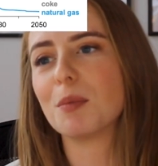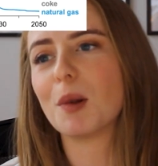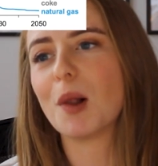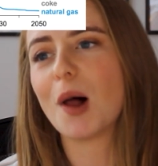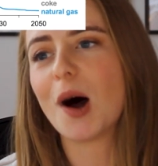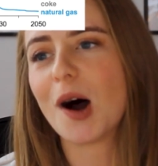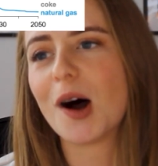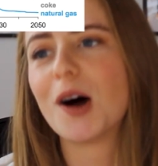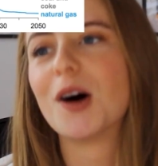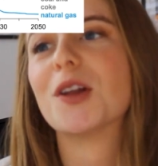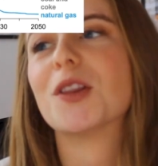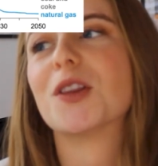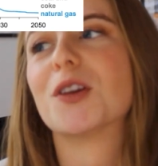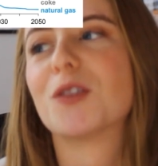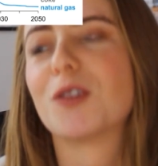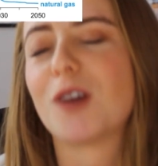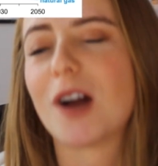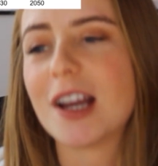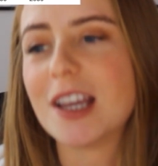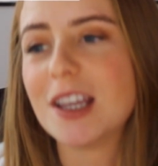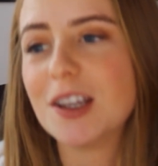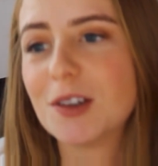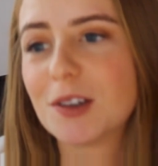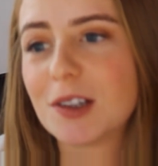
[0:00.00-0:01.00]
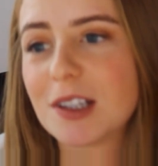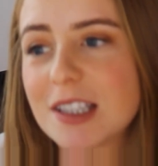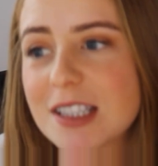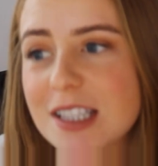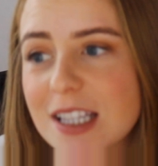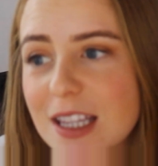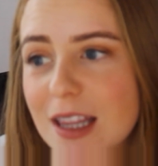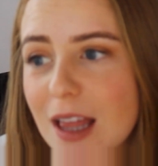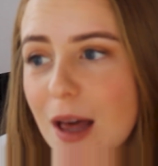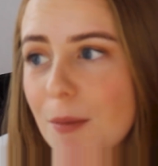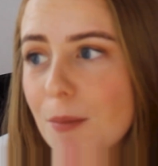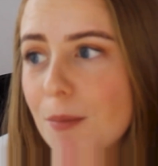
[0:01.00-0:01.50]
plot on the right, you can
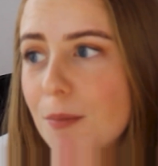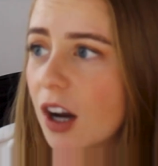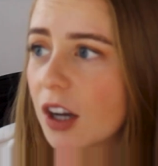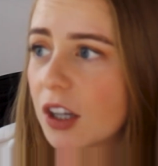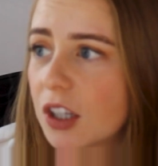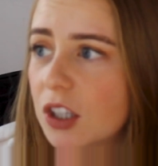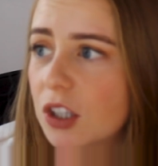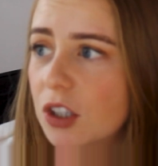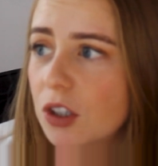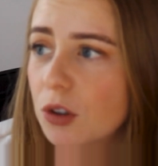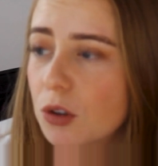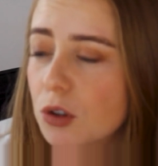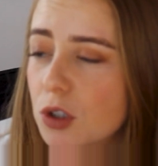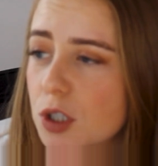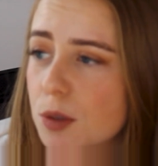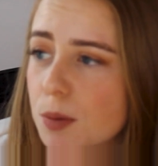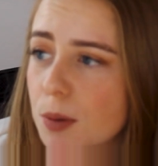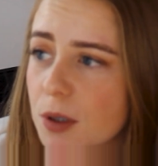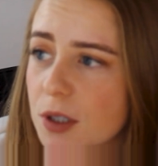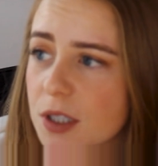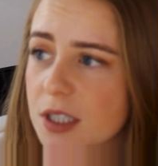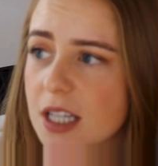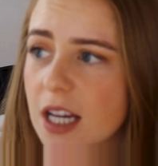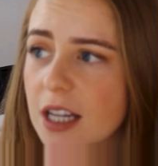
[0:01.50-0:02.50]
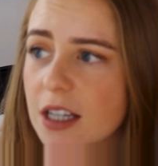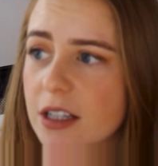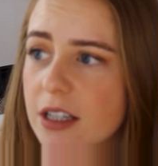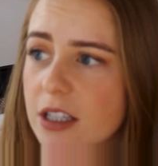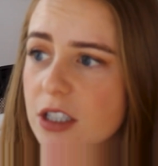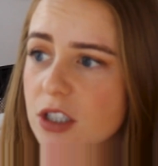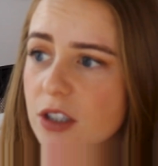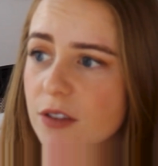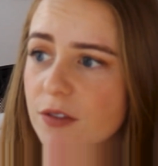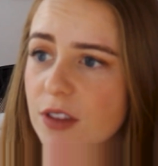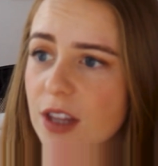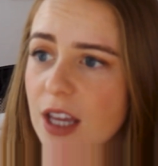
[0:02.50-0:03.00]
see that a huge
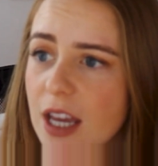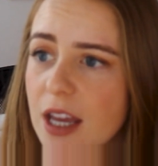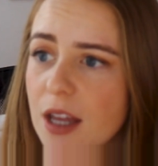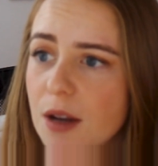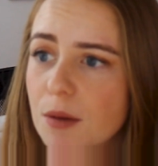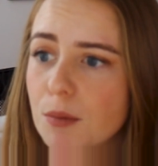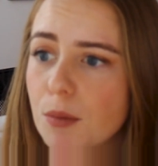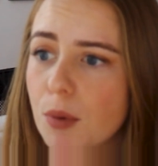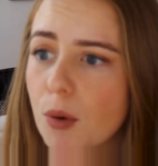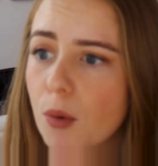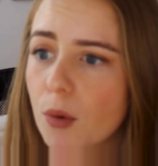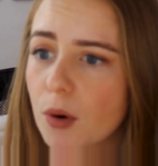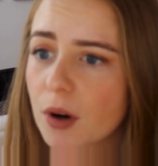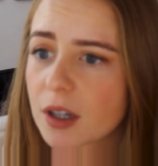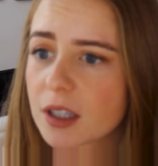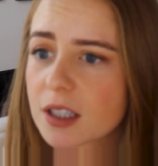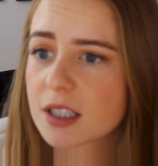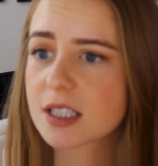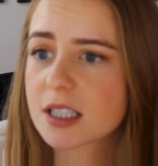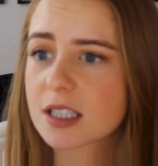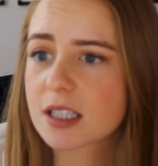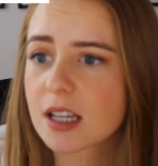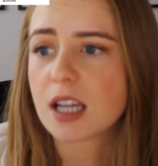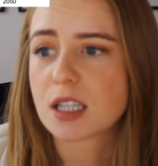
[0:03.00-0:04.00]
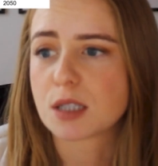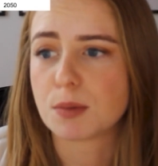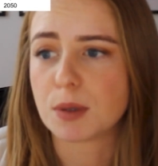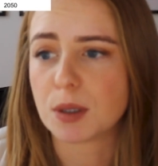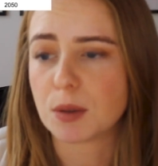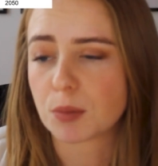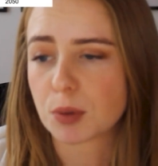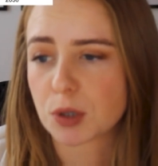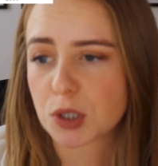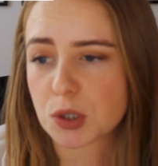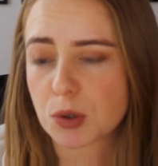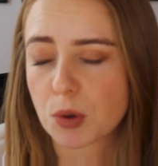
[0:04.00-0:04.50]
percentage of the imports has
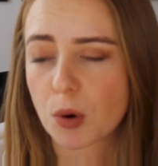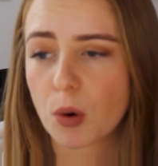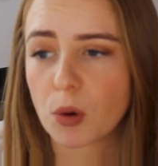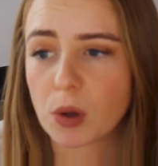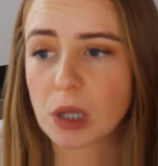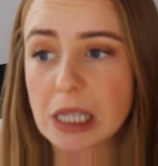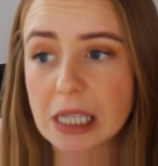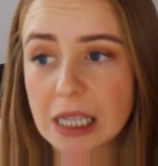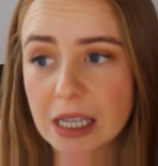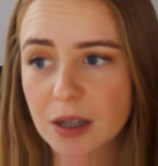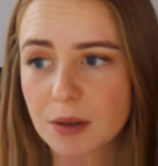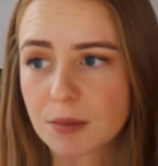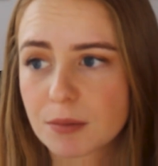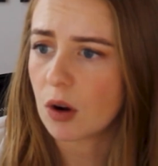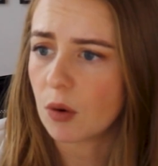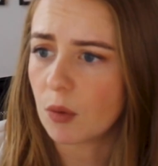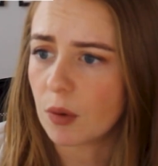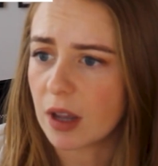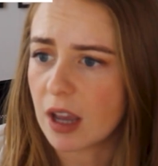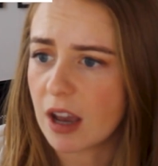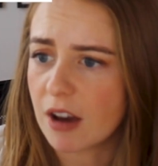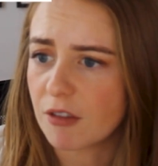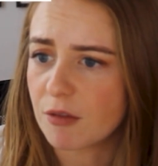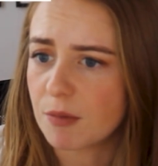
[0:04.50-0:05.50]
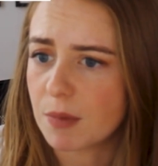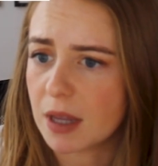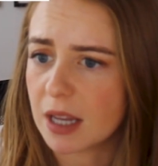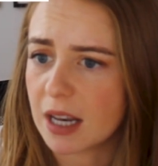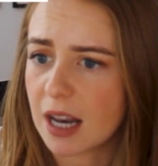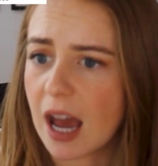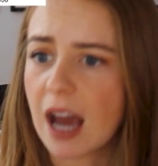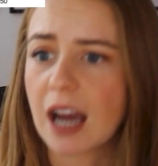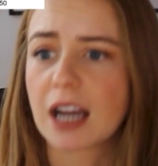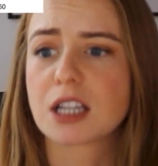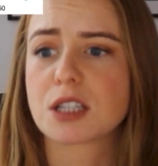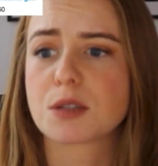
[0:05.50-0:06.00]
been petroleum. We have
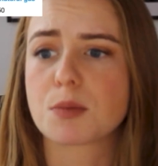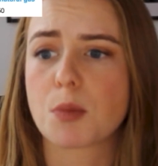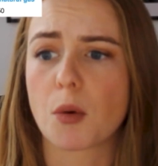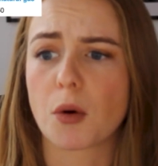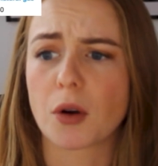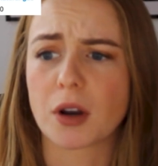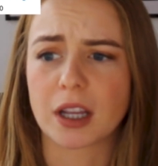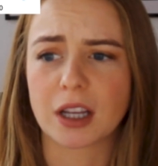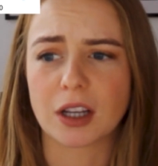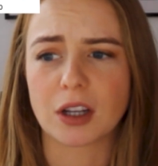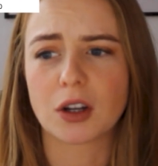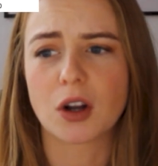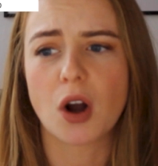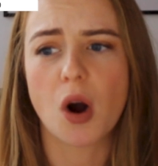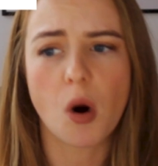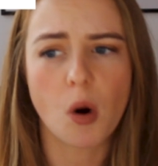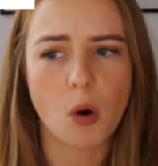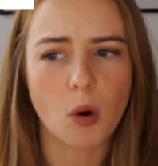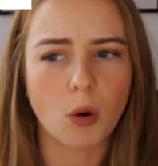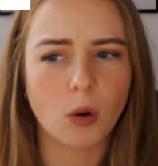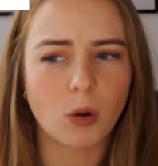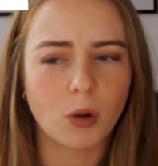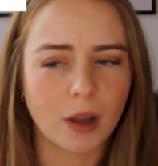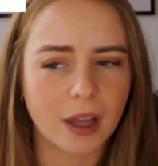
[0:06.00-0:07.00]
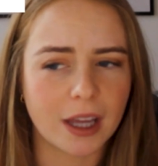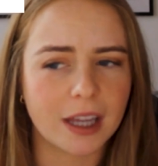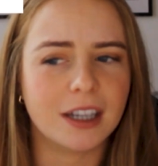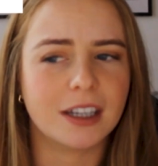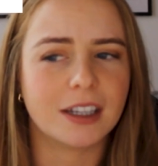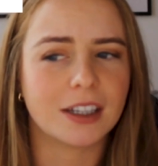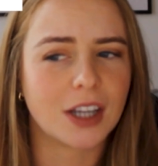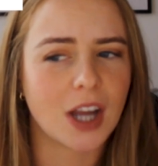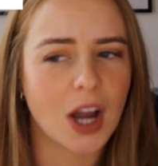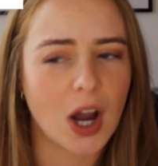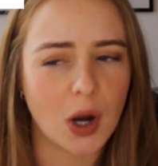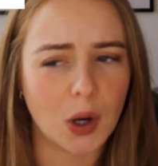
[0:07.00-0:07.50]
been exporting coal
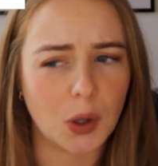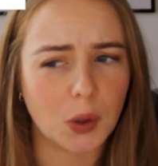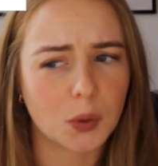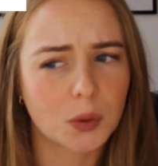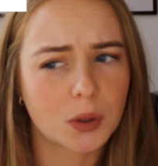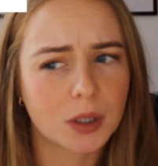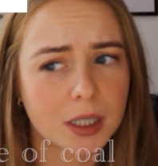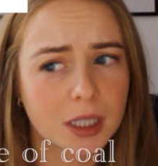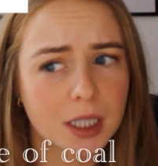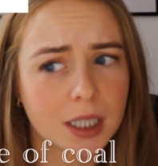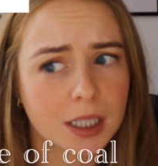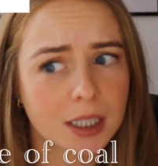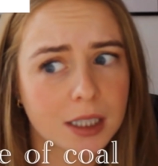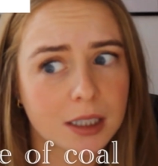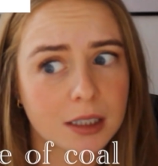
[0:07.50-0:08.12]
and coke.